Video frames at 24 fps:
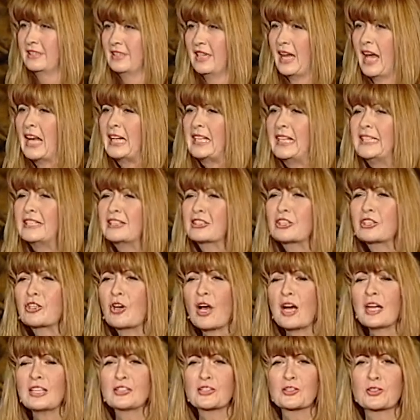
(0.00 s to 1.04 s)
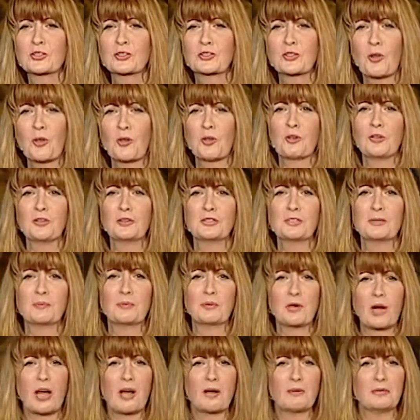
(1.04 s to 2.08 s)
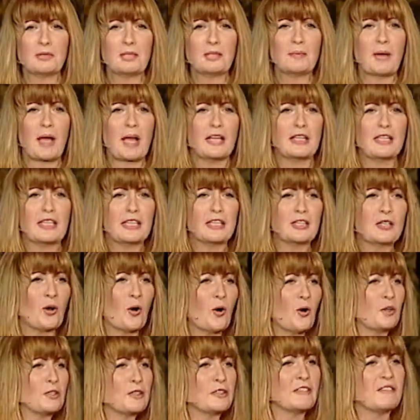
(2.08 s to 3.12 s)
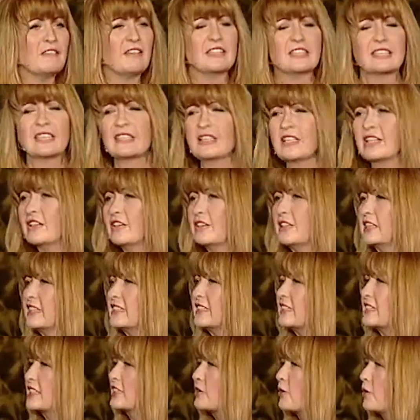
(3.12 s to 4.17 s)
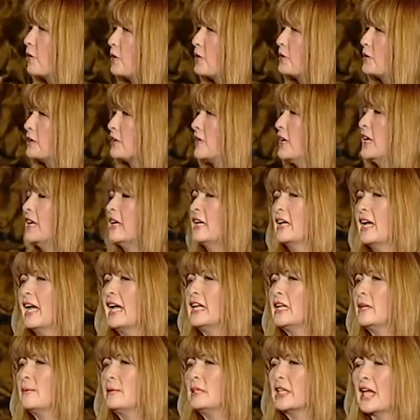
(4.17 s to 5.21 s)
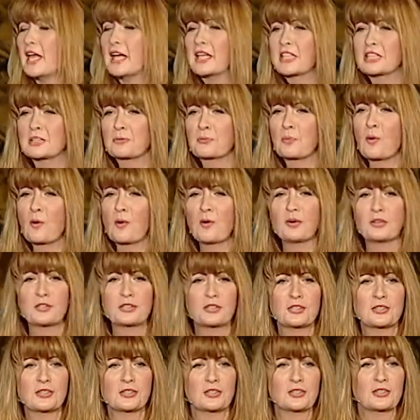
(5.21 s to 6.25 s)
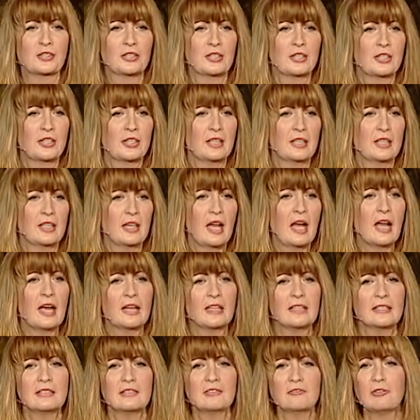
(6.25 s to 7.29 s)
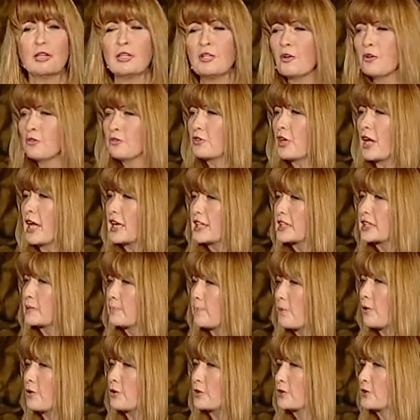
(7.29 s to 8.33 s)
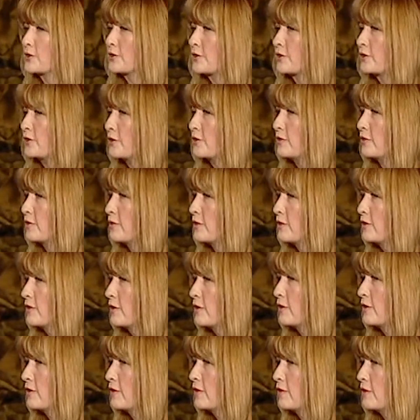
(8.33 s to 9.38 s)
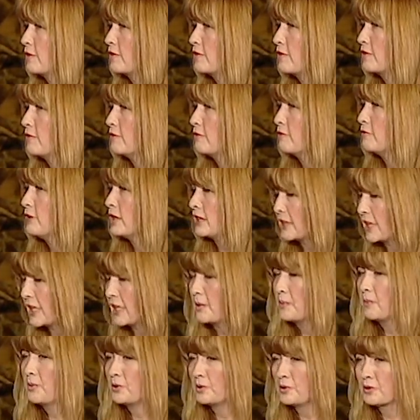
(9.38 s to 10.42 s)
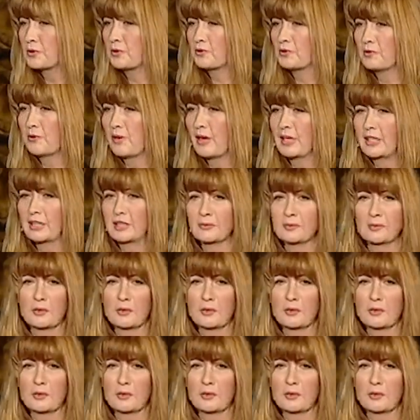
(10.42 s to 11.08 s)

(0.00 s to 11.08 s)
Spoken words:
And he tried to solve the problem, and he called the veterinarians, he called animal experts, and one of the experts was able to find the